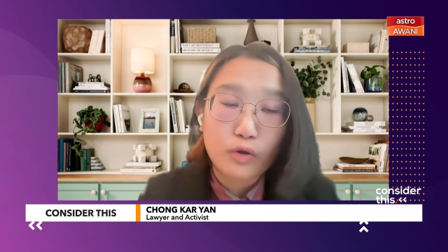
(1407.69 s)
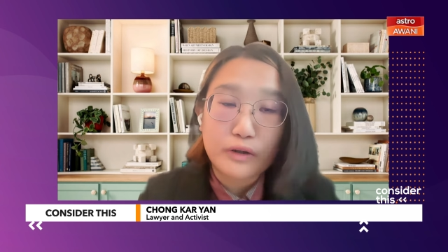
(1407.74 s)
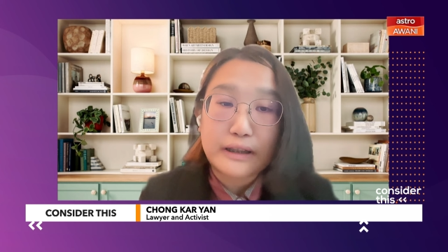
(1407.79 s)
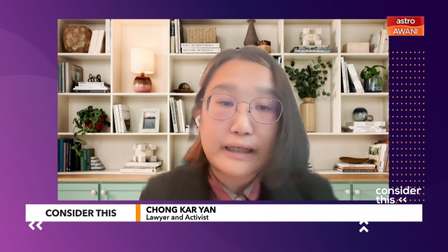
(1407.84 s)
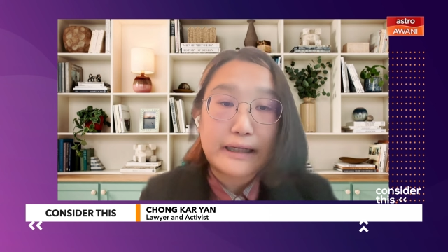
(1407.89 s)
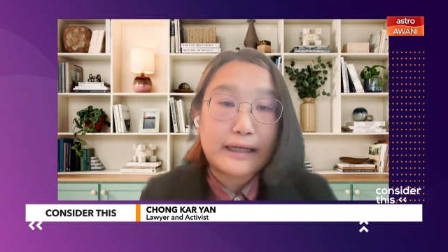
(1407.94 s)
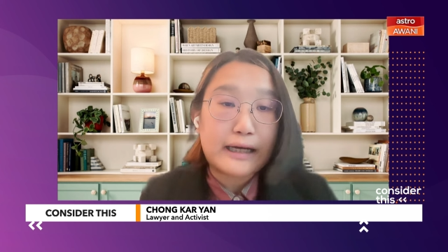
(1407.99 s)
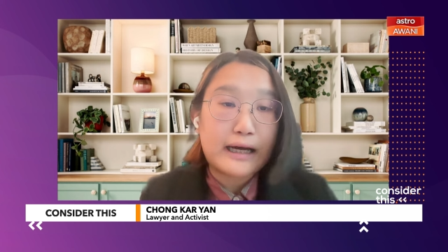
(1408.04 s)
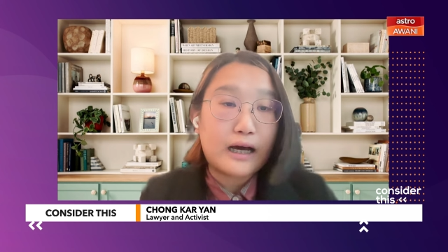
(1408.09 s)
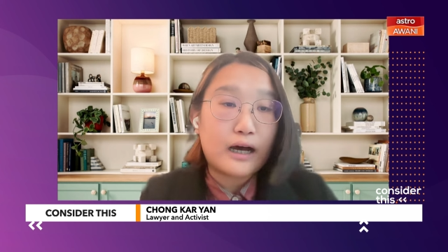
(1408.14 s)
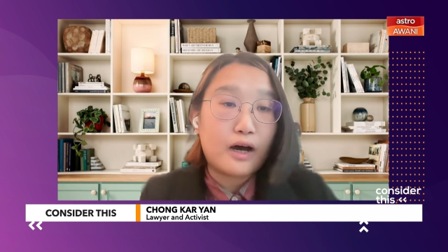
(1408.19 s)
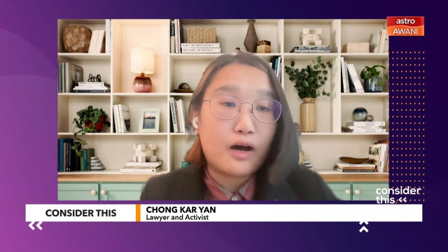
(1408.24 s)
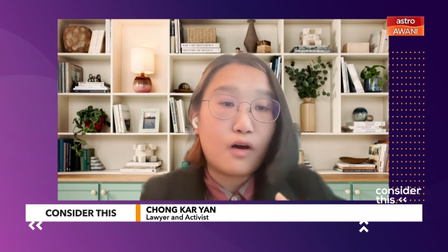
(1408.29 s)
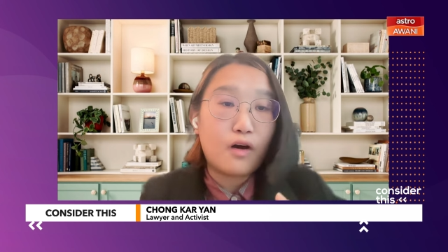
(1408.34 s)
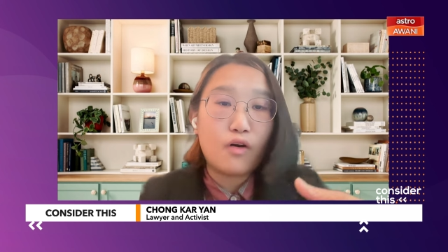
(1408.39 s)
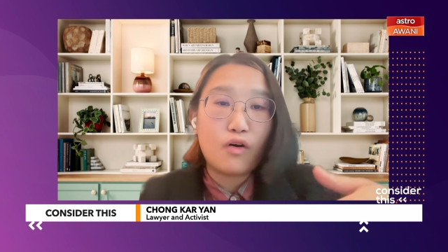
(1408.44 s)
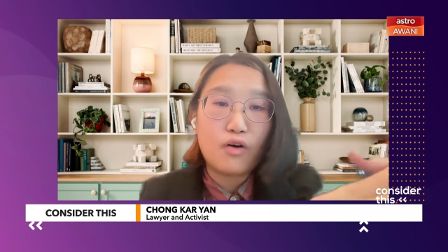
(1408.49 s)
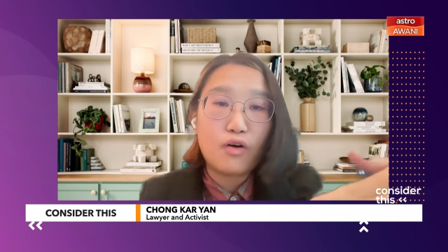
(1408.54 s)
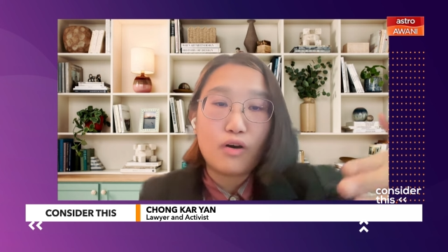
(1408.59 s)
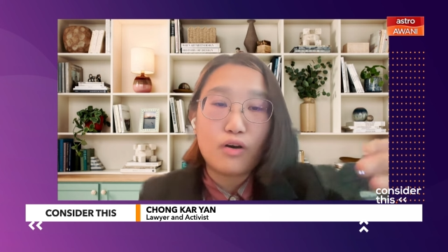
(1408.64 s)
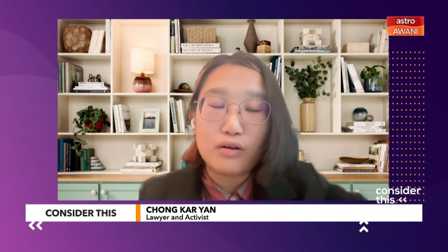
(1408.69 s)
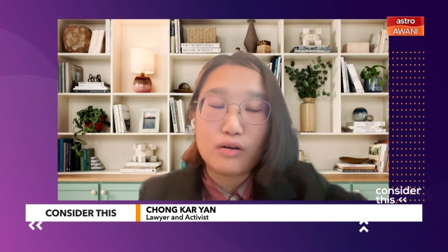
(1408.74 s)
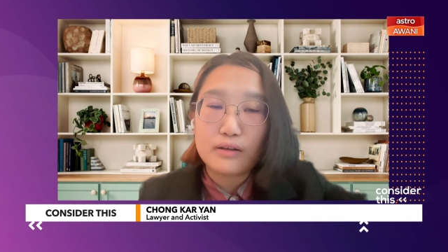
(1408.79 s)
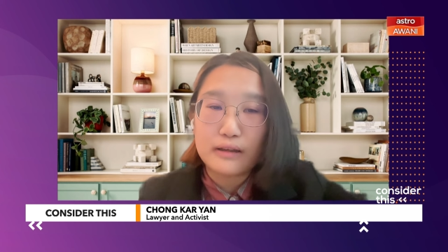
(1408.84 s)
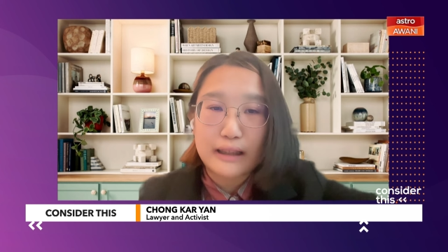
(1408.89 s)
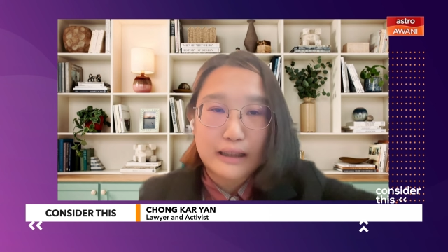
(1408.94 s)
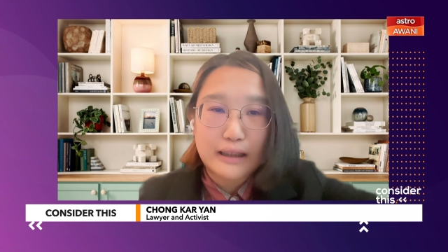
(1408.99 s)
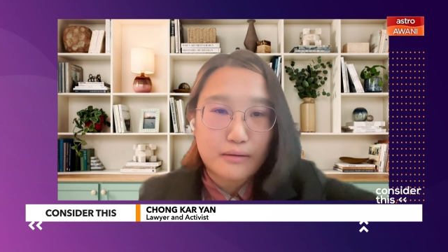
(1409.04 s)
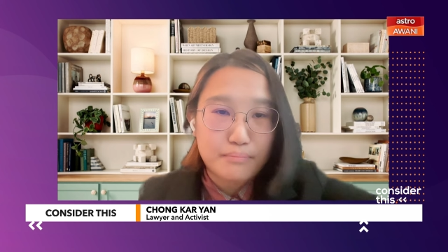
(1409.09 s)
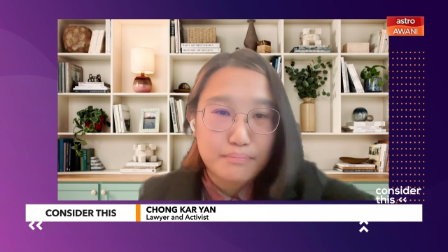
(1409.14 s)
they are all
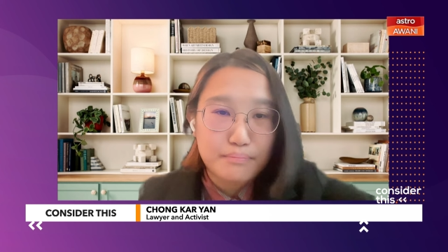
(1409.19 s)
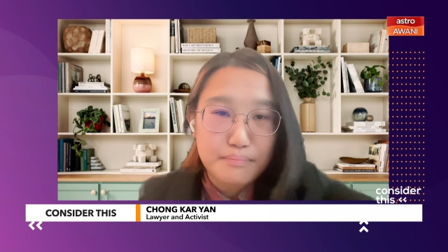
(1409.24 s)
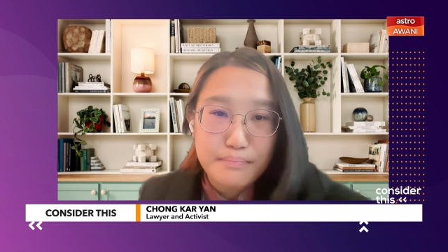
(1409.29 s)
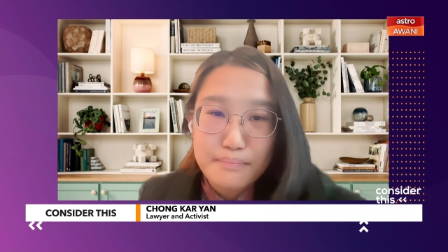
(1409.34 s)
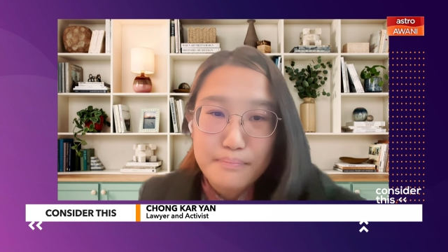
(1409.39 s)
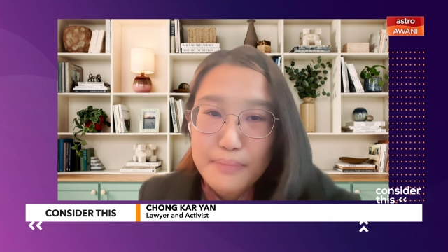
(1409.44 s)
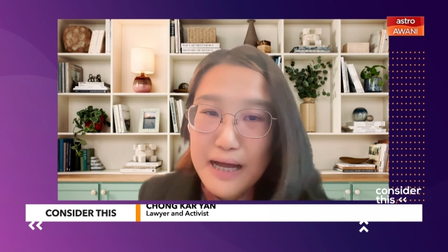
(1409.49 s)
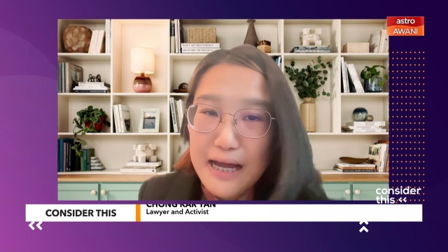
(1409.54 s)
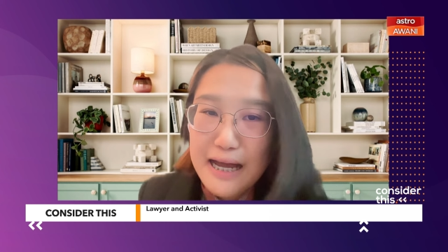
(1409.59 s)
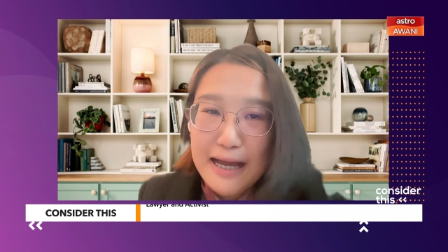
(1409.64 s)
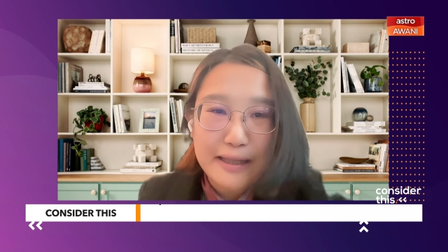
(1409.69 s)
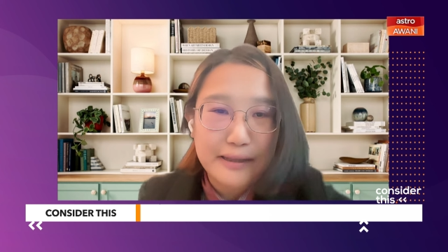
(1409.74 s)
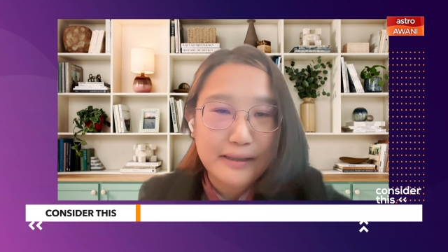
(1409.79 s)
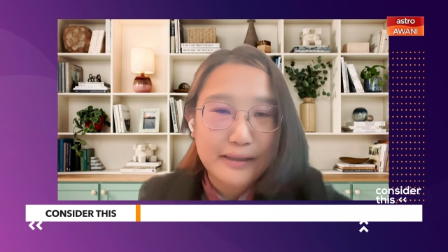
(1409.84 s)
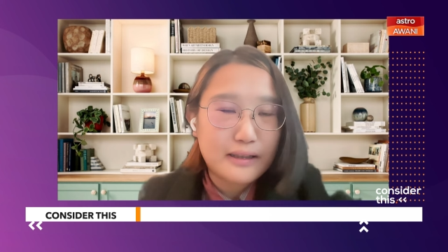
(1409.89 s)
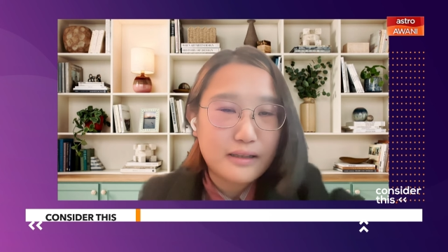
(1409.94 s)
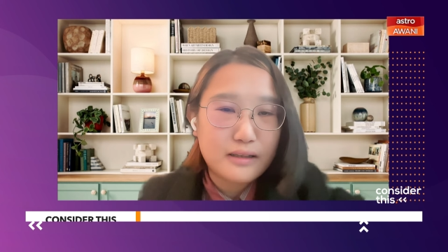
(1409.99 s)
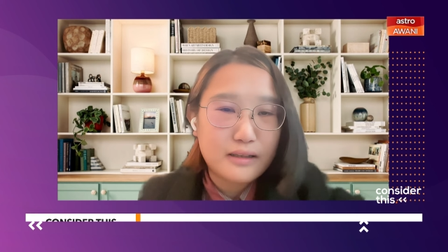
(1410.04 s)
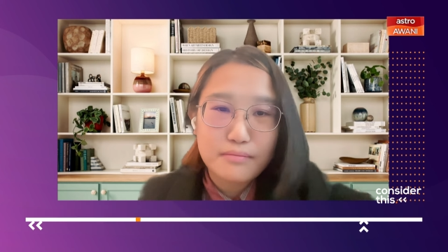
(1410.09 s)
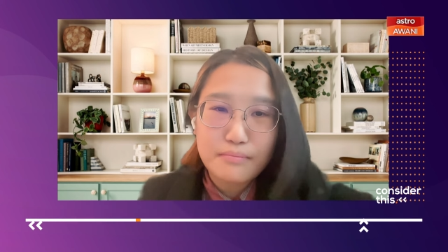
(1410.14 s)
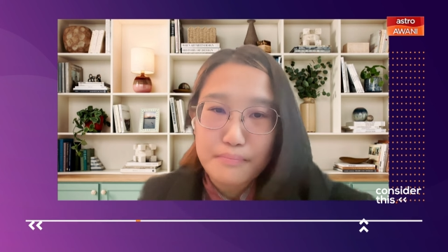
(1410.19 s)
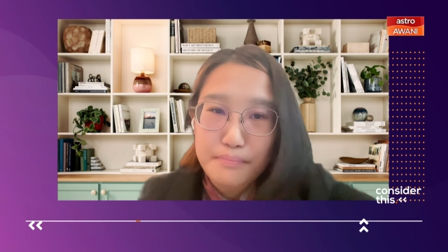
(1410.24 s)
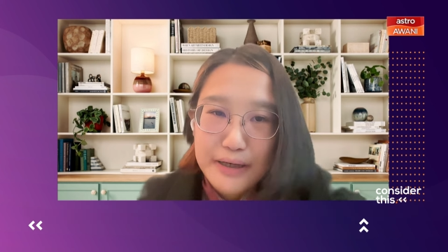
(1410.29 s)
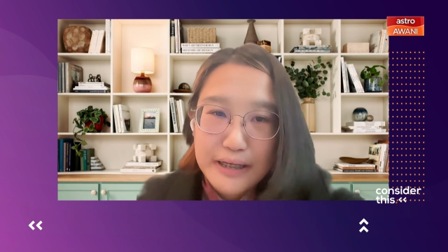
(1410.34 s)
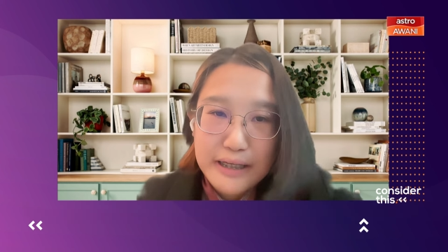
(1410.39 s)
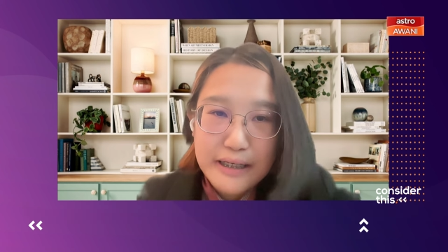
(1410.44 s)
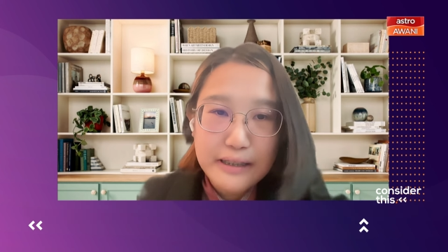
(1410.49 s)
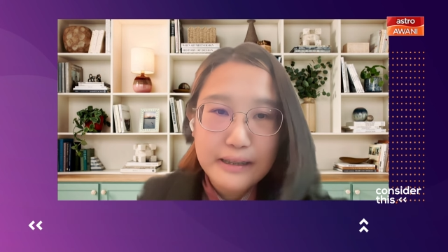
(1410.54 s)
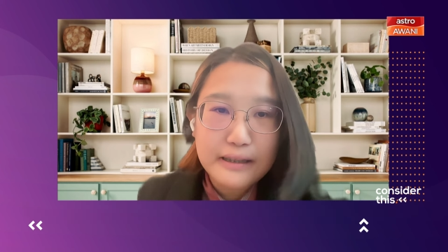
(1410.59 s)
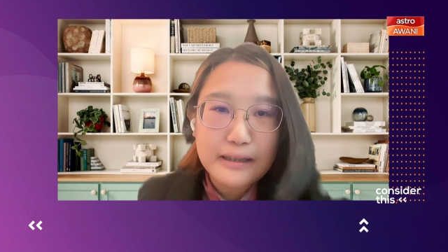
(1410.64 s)
like bad,
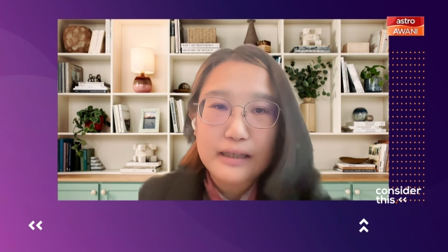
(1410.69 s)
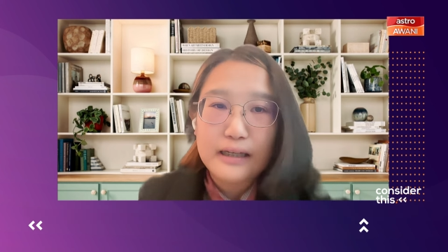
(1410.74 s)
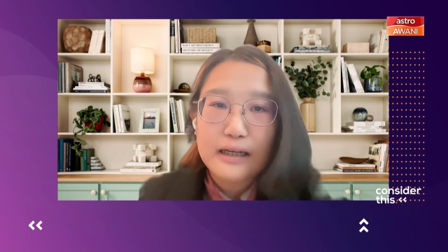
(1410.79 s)
big,